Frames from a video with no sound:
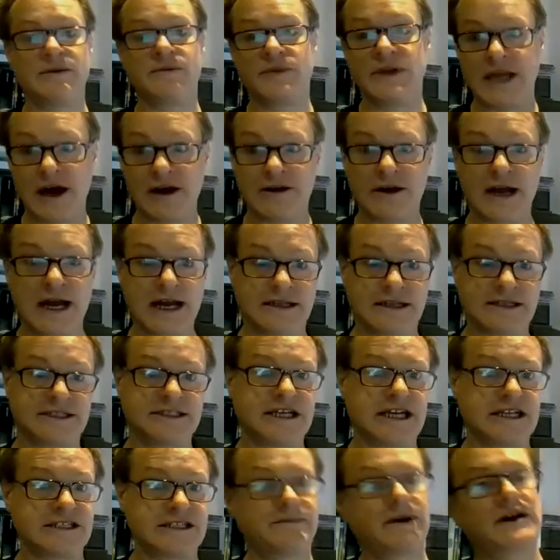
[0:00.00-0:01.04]
We know how to
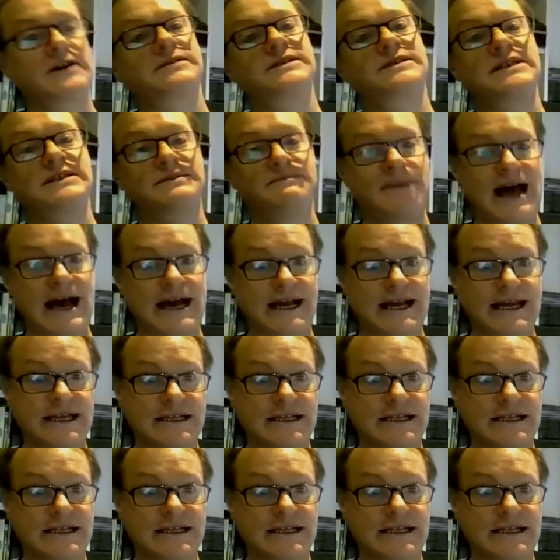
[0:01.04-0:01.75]
change pulses back